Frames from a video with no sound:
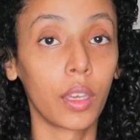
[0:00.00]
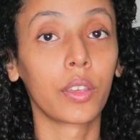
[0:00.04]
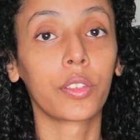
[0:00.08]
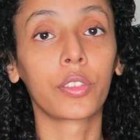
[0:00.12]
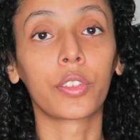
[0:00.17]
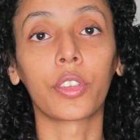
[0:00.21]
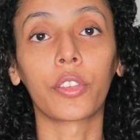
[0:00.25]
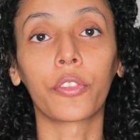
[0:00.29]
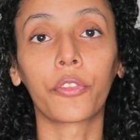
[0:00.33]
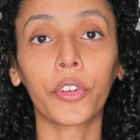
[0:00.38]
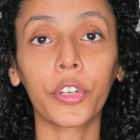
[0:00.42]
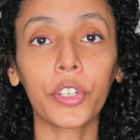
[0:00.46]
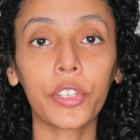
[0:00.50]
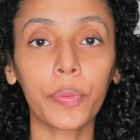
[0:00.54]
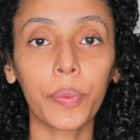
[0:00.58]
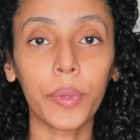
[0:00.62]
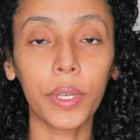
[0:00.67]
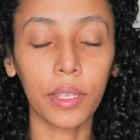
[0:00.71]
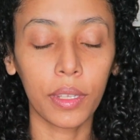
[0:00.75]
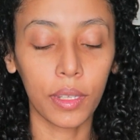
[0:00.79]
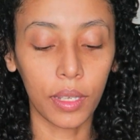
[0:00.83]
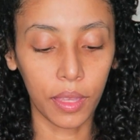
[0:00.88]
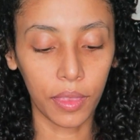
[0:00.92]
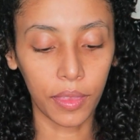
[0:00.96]
So the first
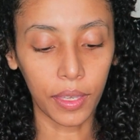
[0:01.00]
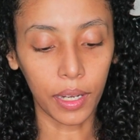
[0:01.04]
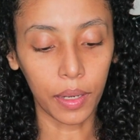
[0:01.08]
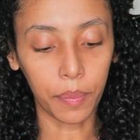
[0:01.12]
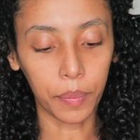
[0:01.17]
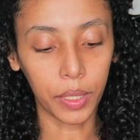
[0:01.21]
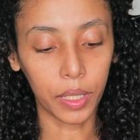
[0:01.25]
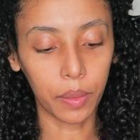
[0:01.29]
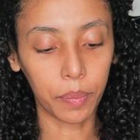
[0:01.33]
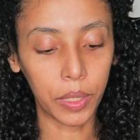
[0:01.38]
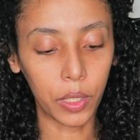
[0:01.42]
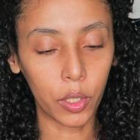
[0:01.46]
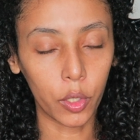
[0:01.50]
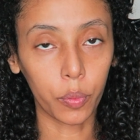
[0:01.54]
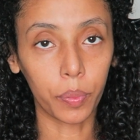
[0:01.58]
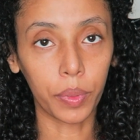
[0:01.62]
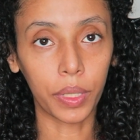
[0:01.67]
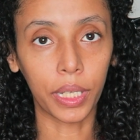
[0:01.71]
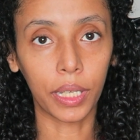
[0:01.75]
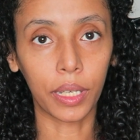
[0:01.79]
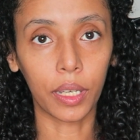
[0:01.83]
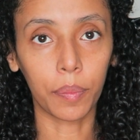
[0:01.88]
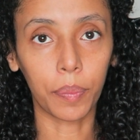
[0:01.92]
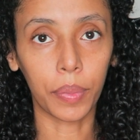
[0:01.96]
one that I'm gonna be
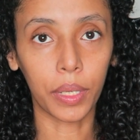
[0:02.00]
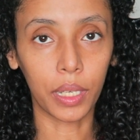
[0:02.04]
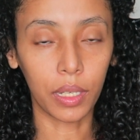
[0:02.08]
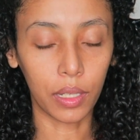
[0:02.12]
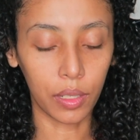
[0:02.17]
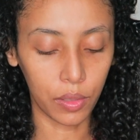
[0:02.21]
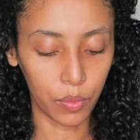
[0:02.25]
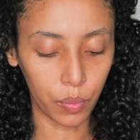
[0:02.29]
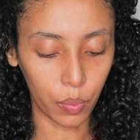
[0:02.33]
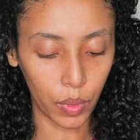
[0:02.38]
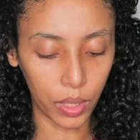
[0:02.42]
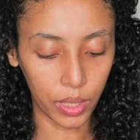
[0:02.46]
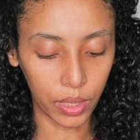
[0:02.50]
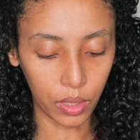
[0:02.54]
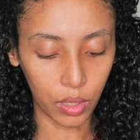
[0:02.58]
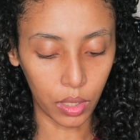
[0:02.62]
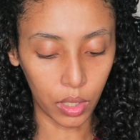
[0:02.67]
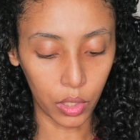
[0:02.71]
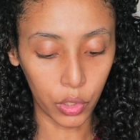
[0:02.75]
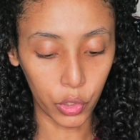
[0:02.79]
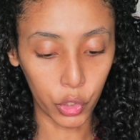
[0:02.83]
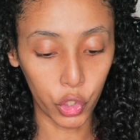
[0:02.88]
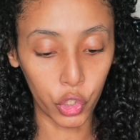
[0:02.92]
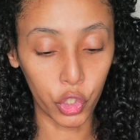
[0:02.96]
opening up is one
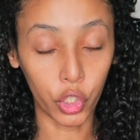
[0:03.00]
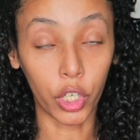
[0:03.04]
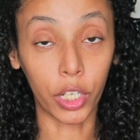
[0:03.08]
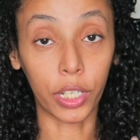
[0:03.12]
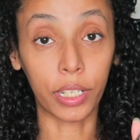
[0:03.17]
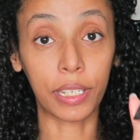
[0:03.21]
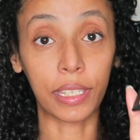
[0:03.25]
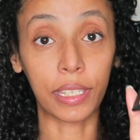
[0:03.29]
called Shark